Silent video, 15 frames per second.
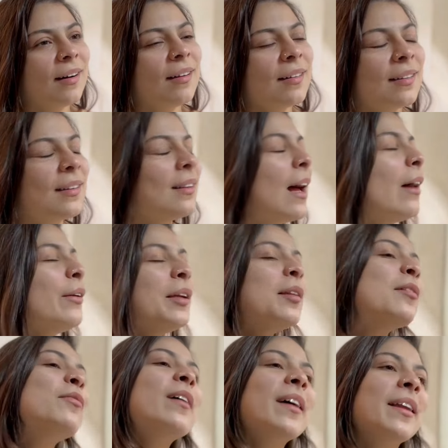Of course I
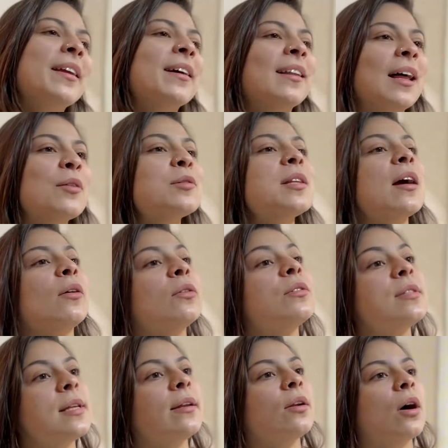should. Back in the
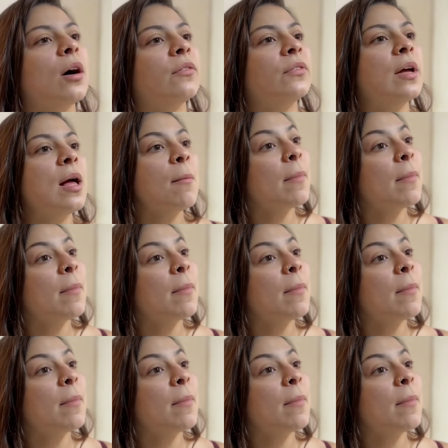19th century.